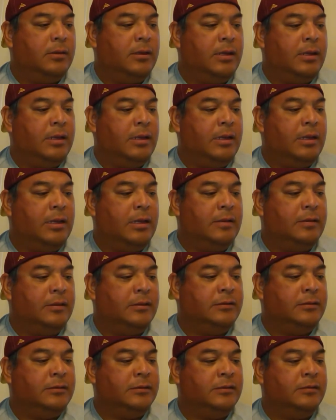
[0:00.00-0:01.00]
And
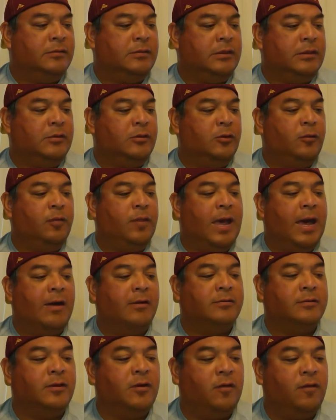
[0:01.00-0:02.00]
this is the
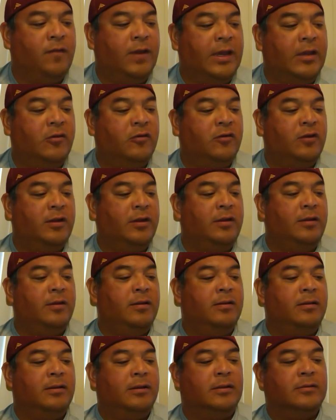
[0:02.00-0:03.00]
2000 Ovation.